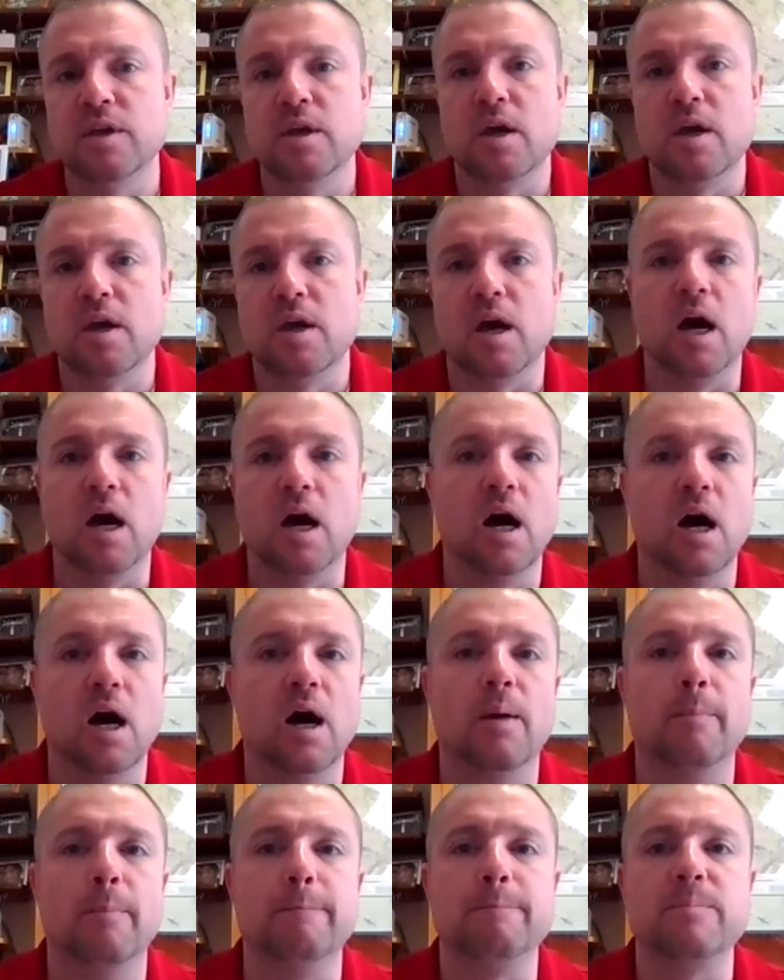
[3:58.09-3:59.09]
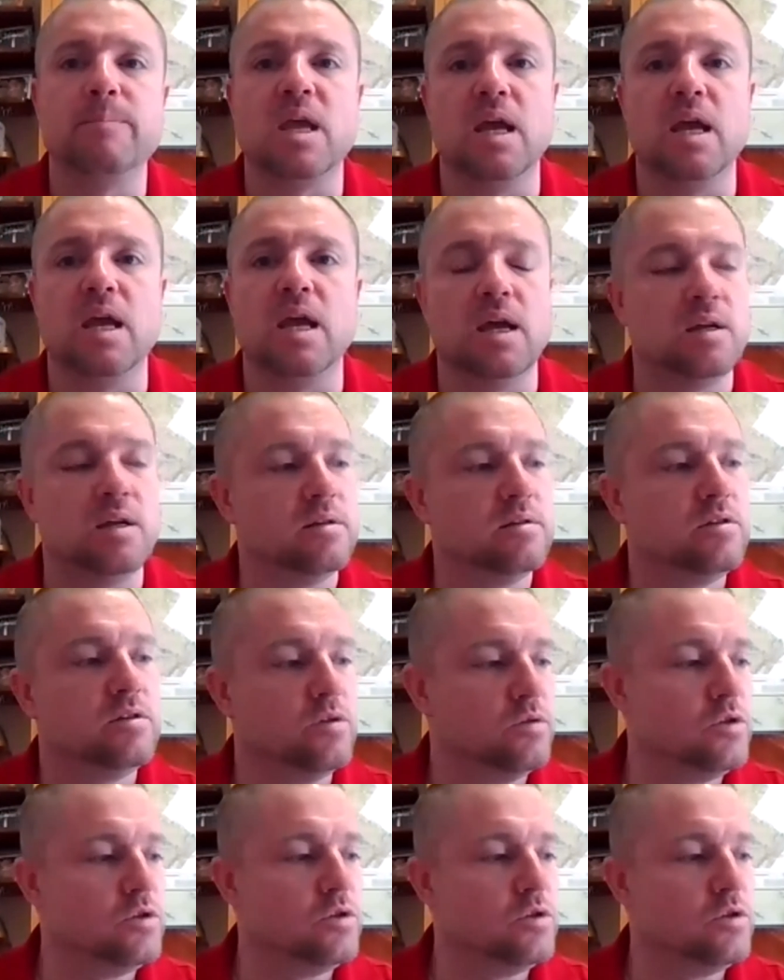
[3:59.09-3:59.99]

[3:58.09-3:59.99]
and do